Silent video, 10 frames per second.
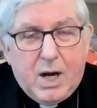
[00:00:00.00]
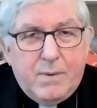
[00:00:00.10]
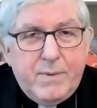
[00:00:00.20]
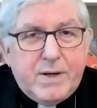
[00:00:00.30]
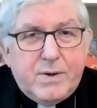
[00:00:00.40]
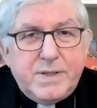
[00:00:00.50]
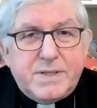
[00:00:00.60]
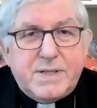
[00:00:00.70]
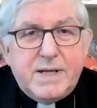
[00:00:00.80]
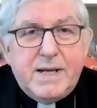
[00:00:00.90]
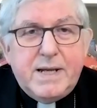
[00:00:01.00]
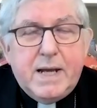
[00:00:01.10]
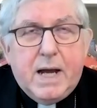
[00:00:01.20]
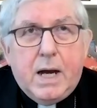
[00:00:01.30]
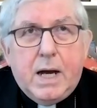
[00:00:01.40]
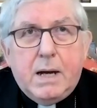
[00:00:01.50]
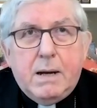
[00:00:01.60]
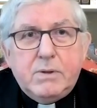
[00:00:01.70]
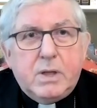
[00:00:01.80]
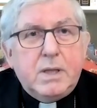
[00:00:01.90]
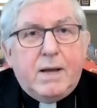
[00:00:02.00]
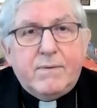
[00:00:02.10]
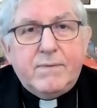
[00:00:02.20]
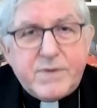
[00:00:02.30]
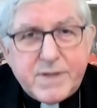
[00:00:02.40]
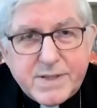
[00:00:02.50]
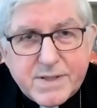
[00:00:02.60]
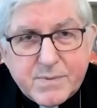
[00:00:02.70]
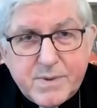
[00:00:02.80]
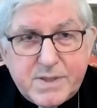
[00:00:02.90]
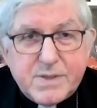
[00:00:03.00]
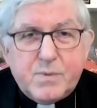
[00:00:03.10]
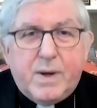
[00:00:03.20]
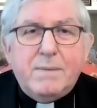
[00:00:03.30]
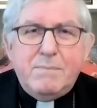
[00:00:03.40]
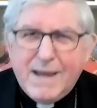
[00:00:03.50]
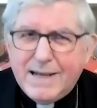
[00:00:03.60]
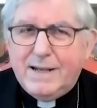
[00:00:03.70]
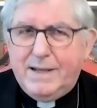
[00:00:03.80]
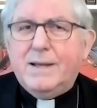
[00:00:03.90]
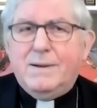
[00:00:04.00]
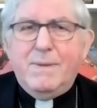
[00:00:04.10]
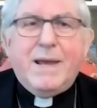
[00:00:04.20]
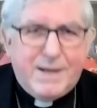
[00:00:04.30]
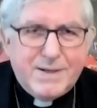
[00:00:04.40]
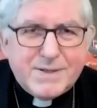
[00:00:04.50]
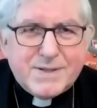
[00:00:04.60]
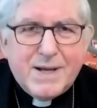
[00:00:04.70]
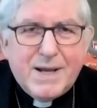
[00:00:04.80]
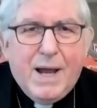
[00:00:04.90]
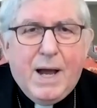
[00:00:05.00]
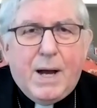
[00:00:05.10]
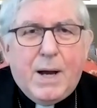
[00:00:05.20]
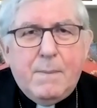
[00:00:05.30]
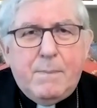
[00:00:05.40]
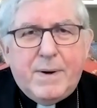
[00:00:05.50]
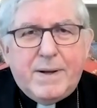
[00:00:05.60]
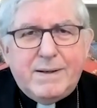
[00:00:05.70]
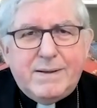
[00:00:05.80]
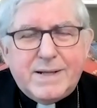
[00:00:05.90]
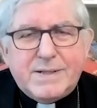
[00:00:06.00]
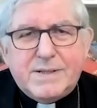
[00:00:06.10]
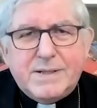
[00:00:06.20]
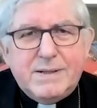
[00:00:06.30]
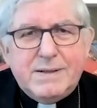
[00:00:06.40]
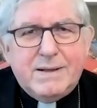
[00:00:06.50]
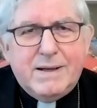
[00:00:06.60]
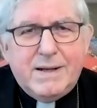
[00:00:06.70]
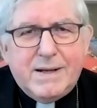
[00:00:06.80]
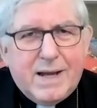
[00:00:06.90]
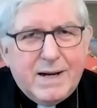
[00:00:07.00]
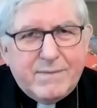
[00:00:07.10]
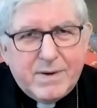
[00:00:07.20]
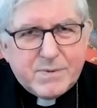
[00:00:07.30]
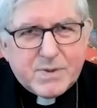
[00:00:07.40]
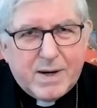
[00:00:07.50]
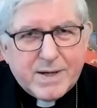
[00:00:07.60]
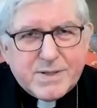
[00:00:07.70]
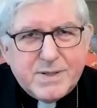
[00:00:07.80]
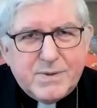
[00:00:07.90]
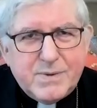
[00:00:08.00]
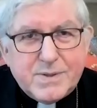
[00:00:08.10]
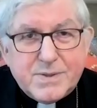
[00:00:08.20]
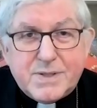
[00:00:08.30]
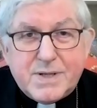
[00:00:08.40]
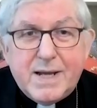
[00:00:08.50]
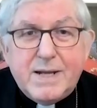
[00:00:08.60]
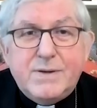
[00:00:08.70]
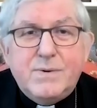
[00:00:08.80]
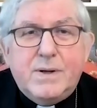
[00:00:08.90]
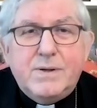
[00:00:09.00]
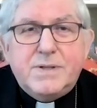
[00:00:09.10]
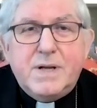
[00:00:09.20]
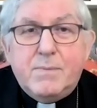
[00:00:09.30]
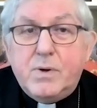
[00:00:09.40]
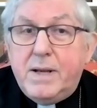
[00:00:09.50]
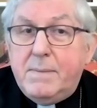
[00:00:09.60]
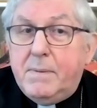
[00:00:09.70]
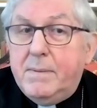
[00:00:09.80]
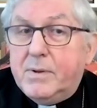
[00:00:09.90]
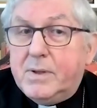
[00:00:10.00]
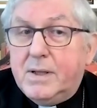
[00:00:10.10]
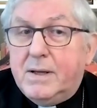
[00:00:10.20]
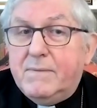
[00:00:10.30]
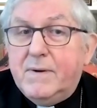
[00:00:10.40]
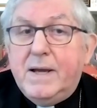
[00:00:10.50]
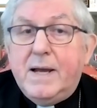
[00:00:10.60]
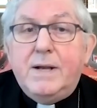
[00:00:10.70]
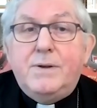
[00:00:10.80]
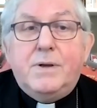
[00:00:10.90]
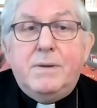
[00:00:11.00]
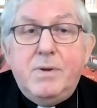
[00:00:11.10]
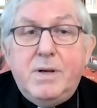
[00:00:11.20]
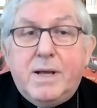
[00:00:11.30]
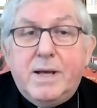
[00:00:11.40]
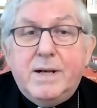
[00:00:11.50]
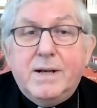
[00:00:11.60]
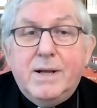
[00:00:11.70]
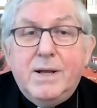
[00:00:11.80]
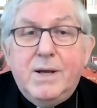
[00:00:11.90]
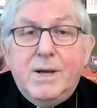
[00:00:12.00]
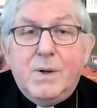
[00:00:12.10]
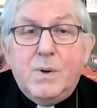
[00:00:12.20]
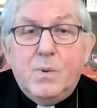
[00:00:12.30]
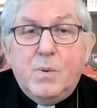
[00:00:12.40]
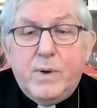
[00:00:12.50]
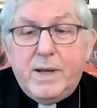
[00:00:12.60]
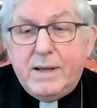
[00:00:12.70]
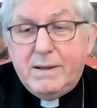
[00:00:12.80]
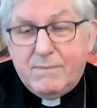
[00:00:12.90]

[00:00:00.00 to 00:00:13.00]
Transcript: We could say the love of Jesus, which is what mainly it means, but that's a kind of an abstraction. To understand more deeply about the love and to communicate it, we